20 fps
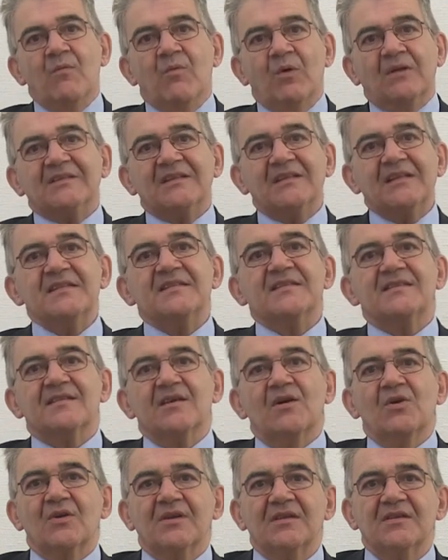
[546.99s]
What
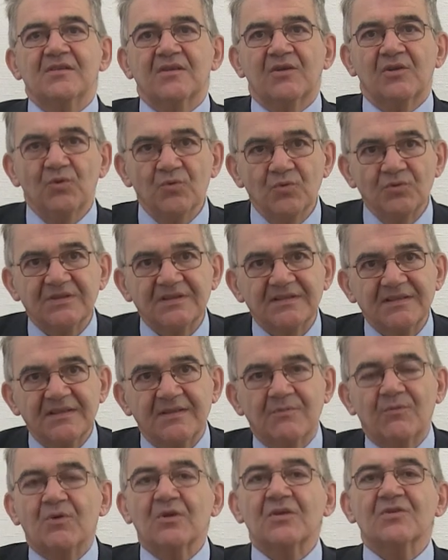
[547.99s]
lists are included
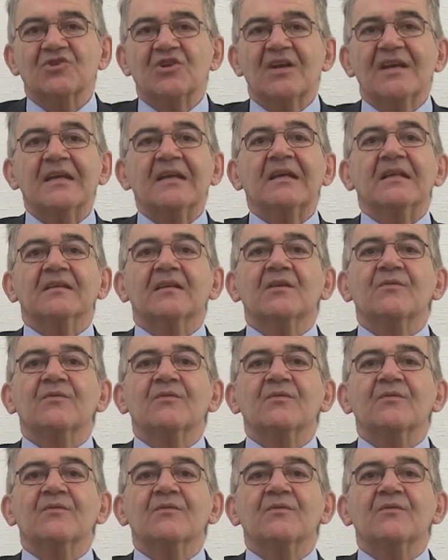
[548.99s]
in WorldCheck?